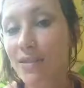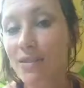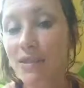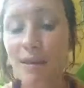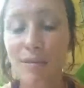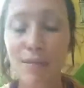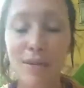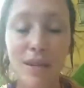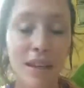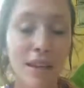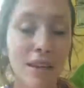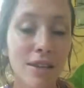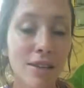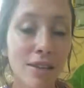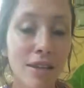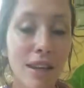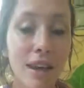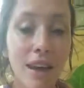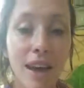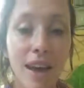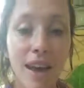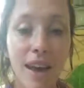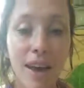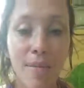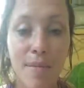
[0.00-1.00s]
of something else
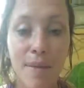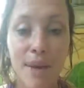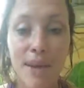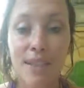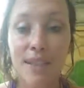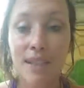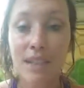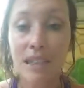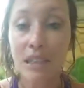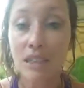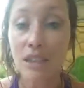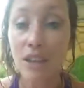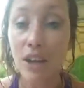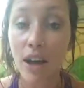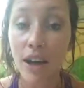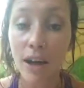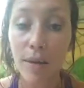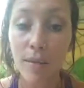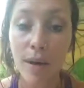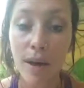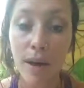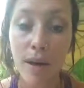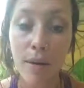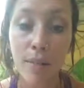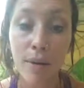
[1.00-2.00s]
amazing to talk
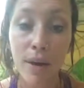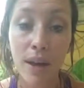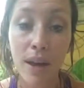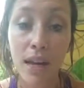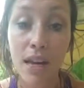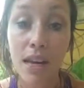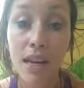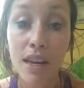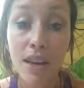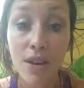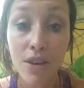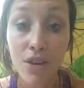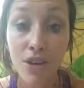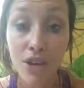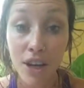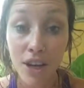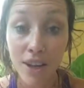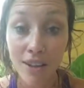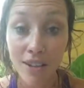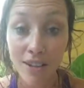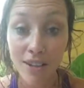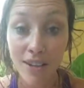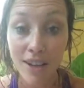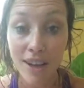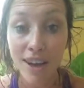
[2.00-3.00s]
about, but
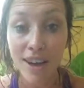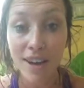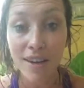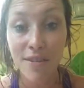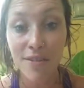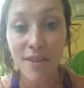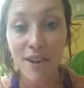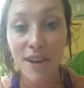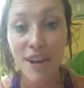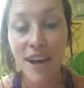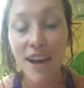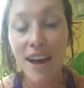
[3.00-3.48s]
share the love,